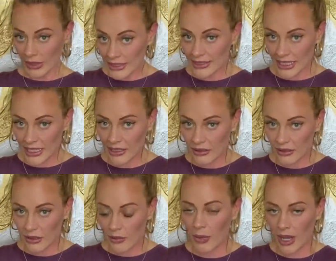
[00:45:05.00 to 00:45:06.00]
See,
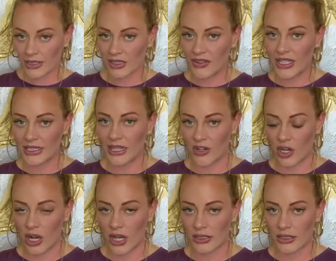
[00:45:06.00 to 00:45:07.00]
positive things have a
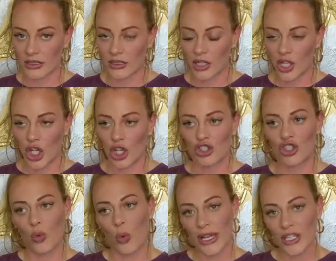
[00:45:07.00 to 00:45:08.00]
cost. So
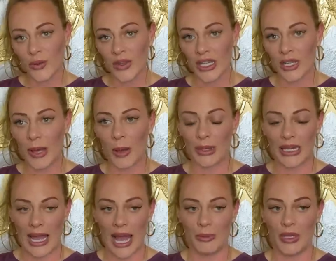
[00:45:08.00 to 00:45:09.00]
when you think about being
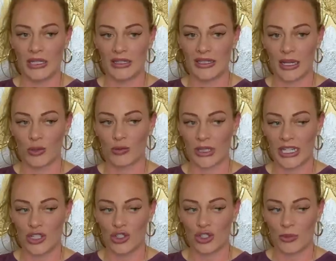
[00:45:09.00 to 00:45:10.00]
happy in a stable
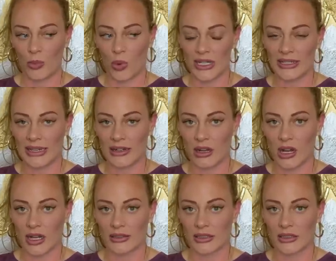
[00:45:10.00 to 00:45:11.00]
relationship, what does that
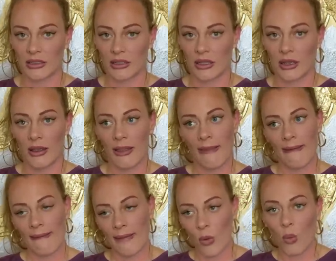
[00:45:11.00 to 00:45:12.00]
cost?
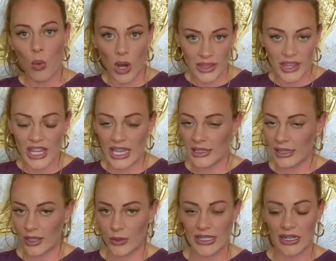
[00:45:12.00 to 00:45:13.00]
One thing,
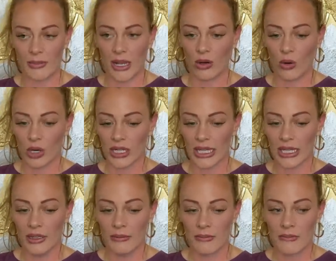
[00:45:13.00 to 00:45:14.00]
like we said about
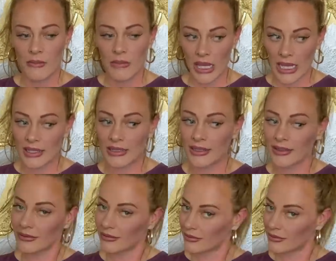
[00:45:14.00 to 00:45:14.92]
Kourtney, is